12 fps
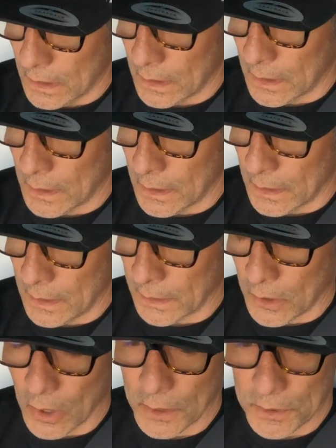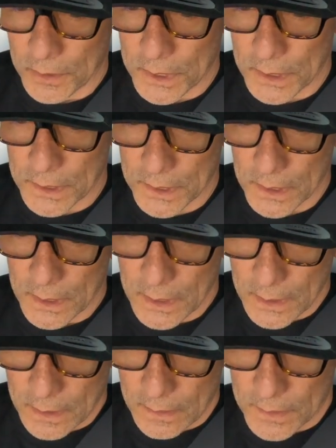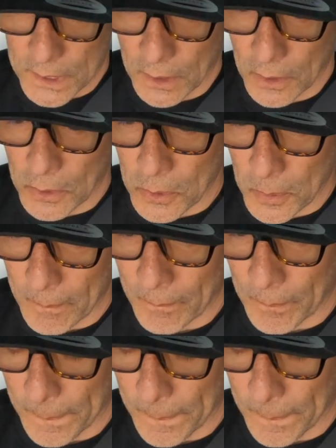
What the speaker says: and cartridges. So